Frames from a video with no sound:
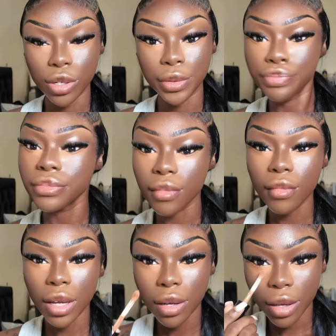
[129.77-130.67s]
So
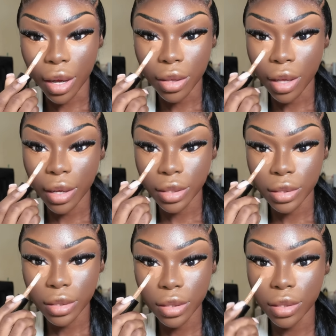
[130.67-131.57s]
yeah, that
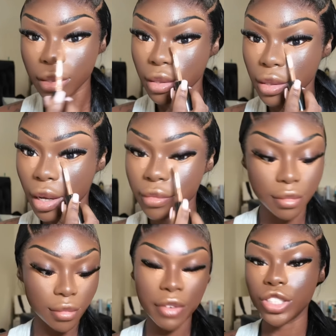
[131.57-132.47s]
is, yeah,
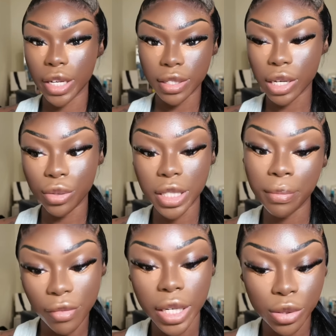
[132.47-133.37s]
every shade is not going to be that's
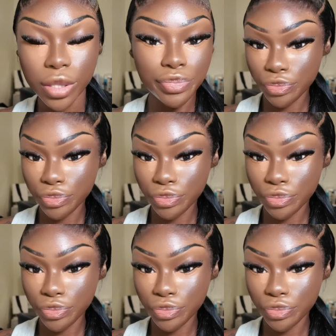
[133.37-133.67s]
Beverly Hills.